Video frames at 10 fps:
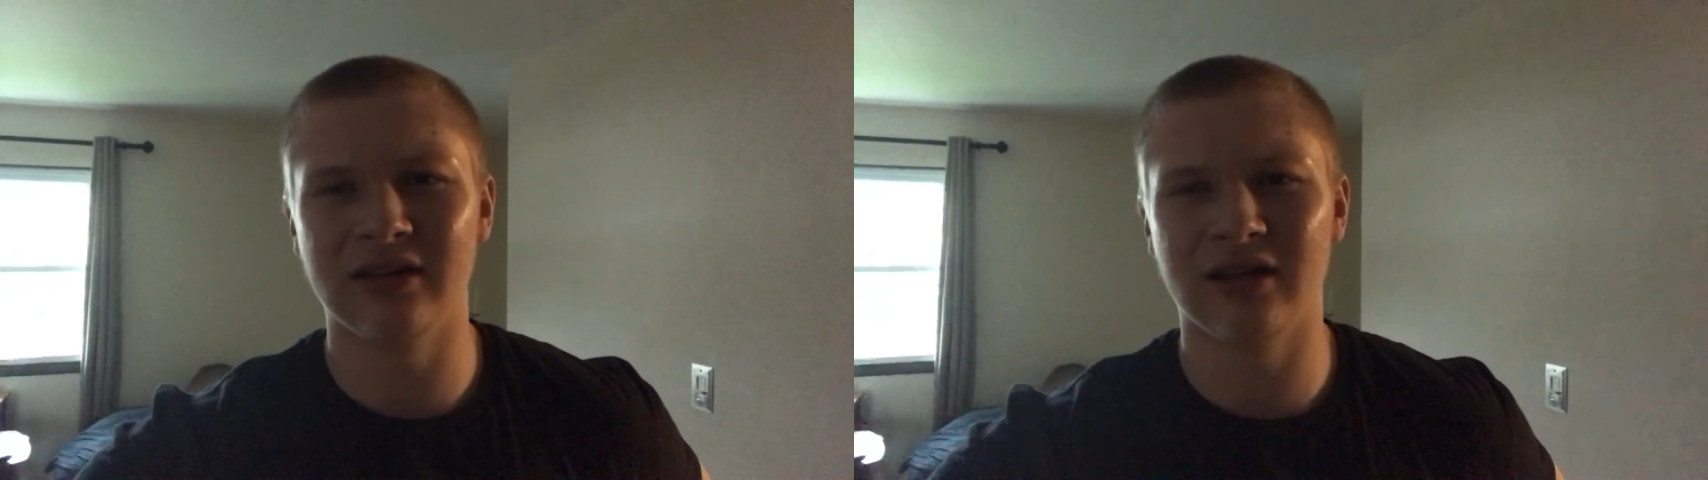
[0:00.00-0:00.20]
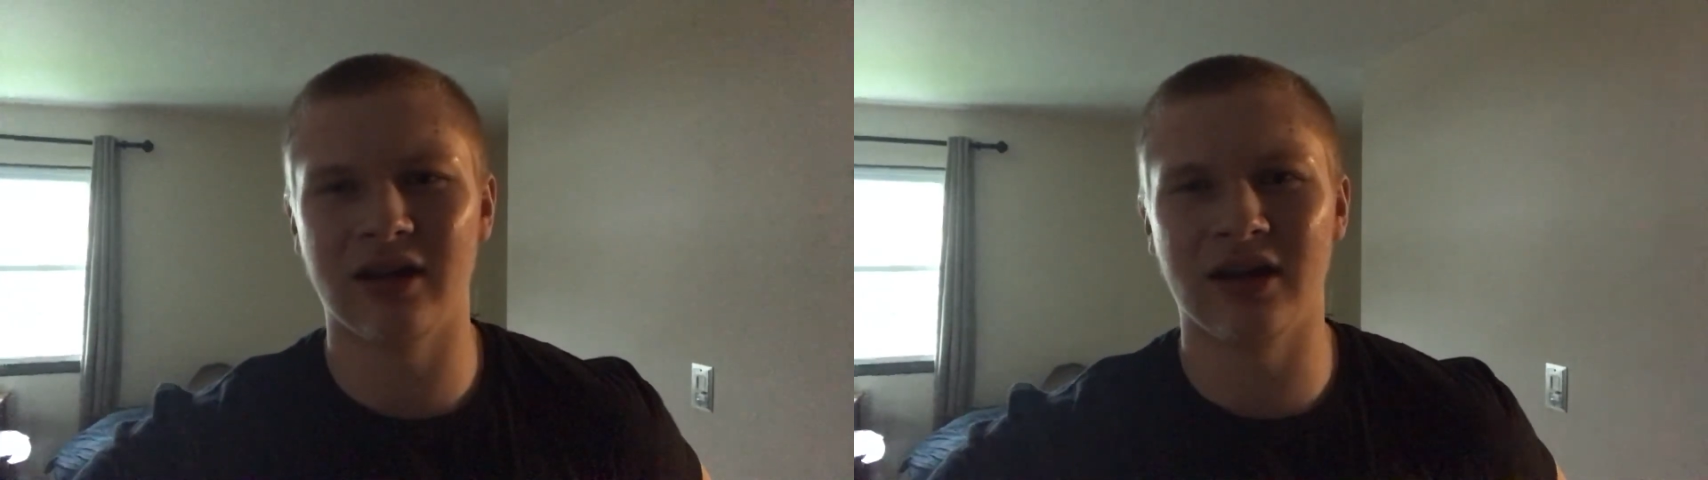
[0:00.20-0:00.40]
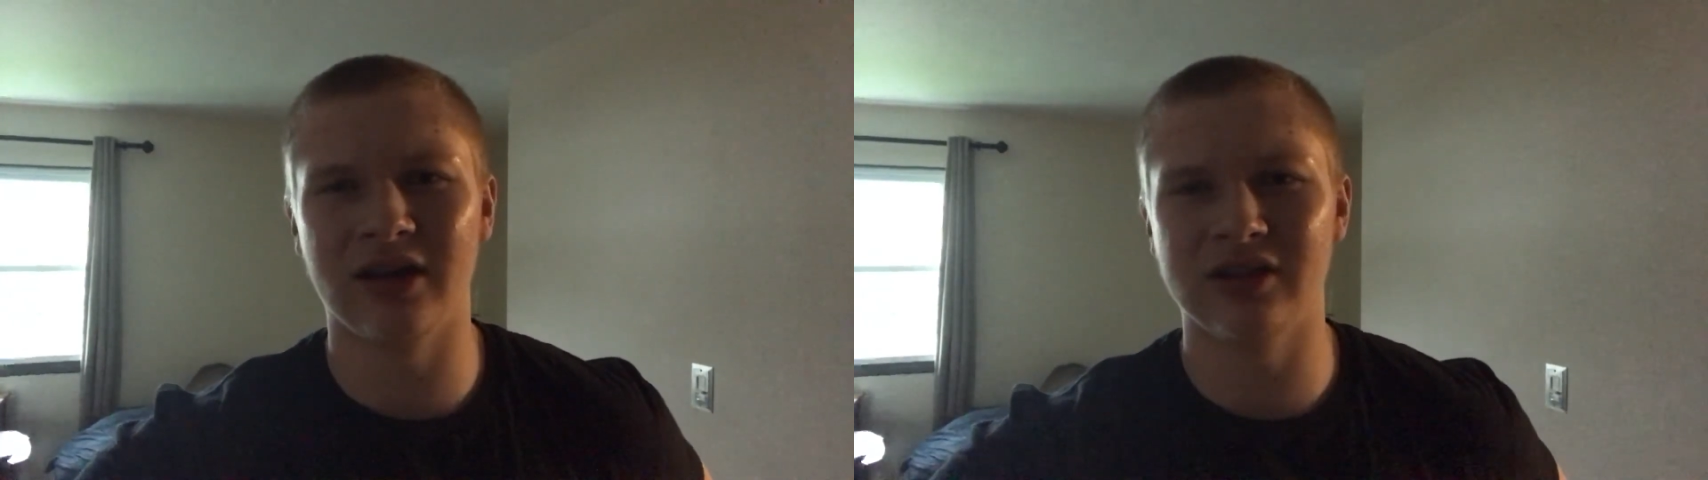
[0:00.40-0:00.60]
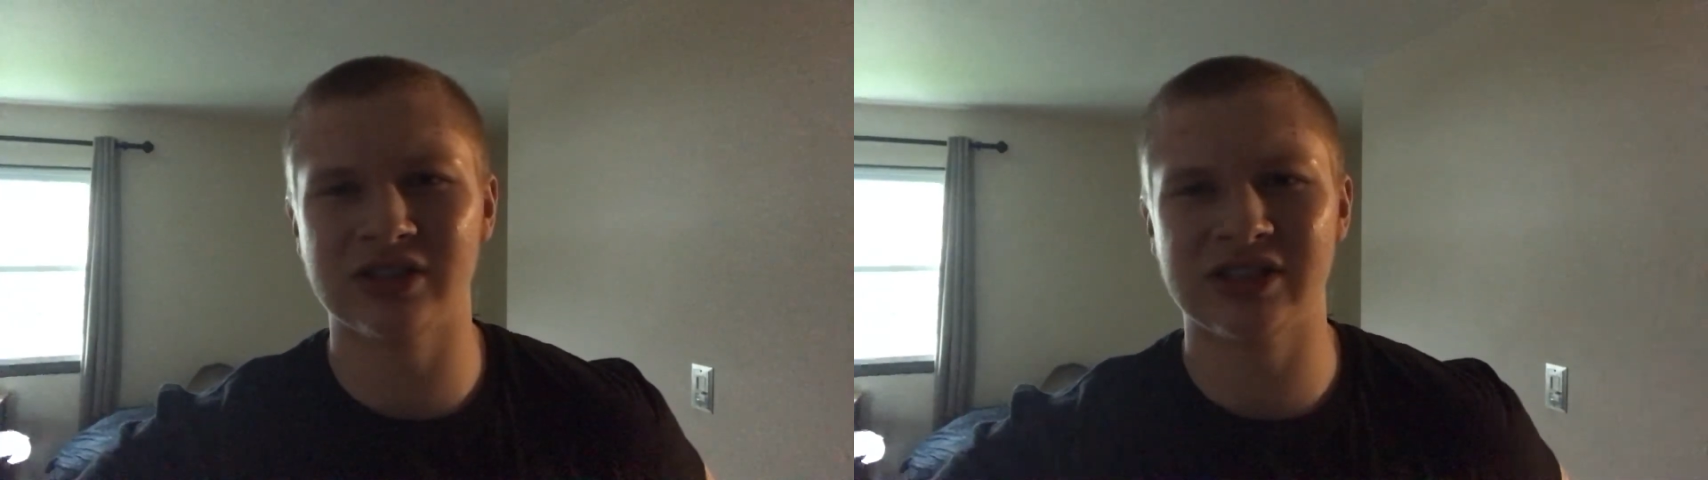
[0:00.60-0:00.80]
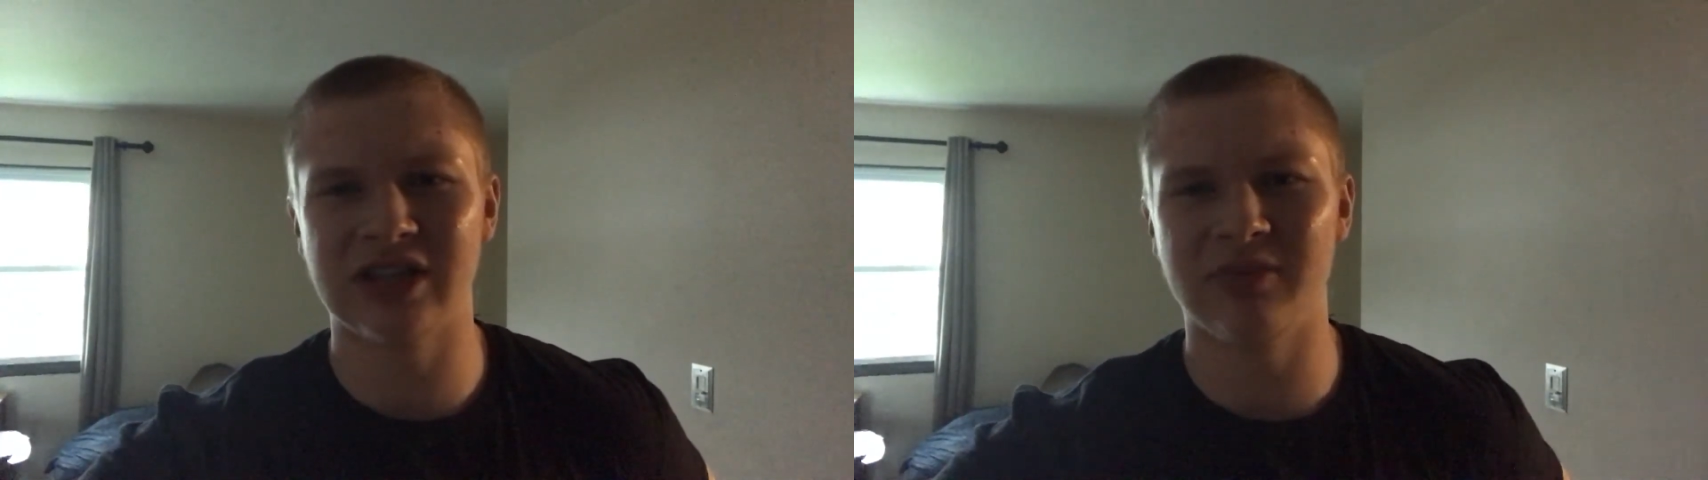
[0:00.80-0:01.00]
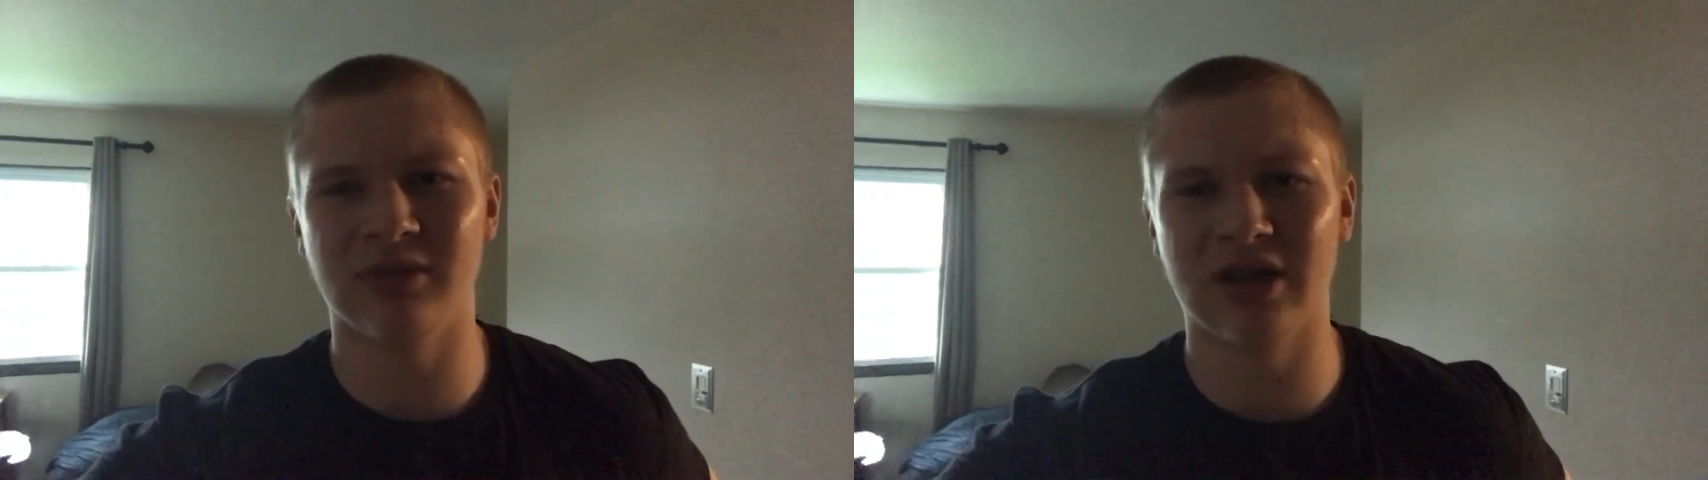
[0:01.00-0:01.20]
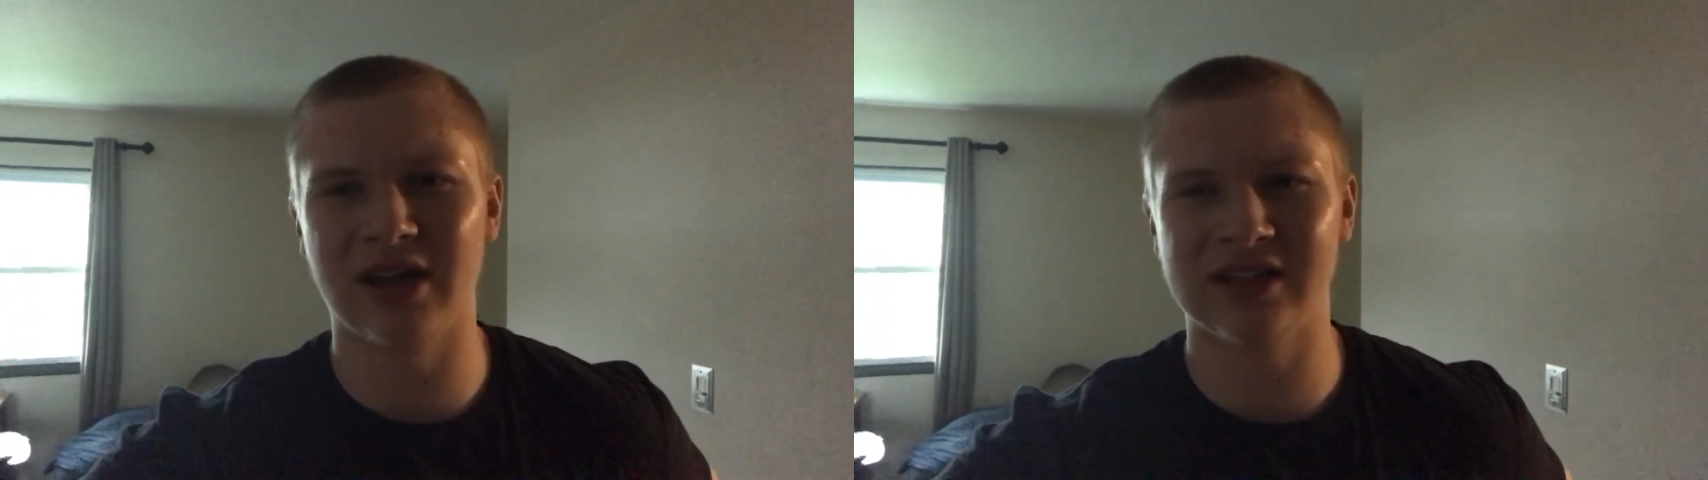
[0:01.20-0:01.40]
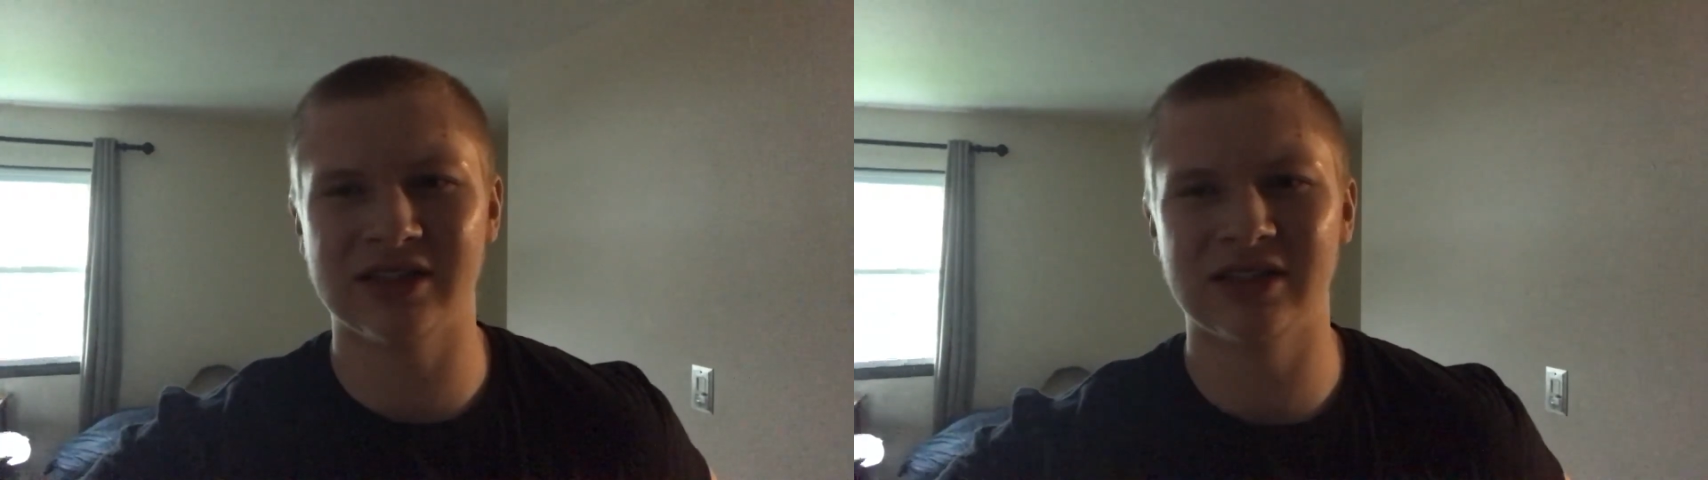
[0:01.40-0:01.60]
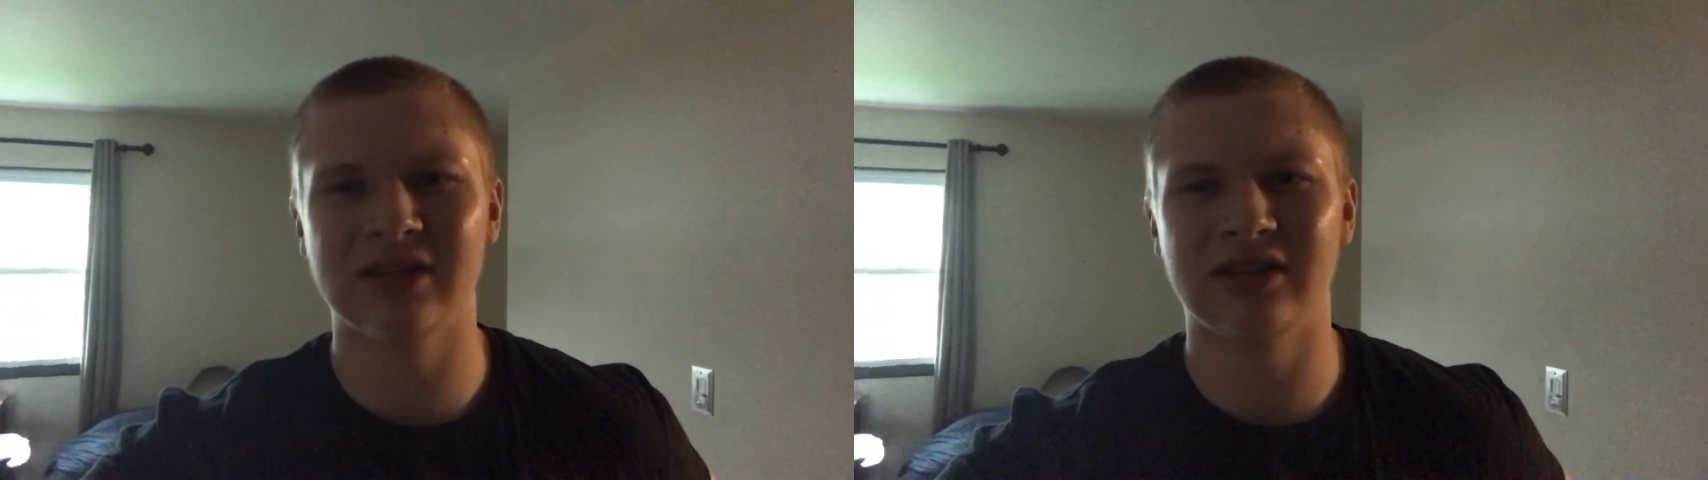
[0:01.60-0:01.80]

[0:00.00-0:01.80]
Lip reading: All right, just stay blessed.